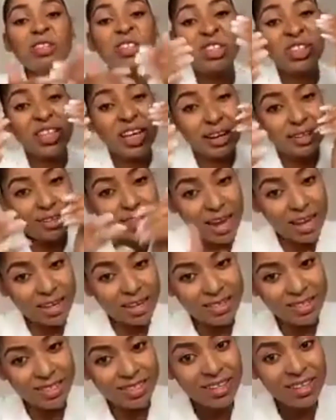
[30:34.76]
Then now
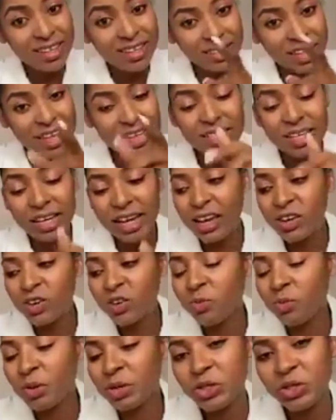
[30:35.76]
she attacks.
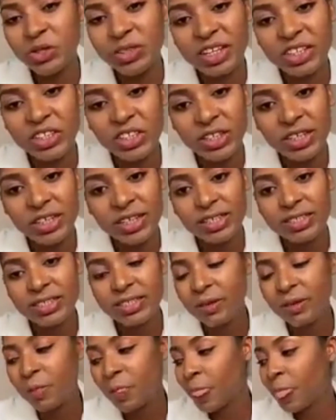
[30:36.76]
That's the kind of person that
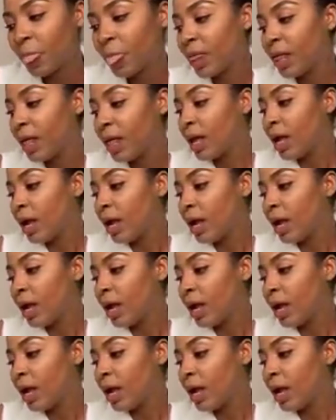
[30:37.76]
she is.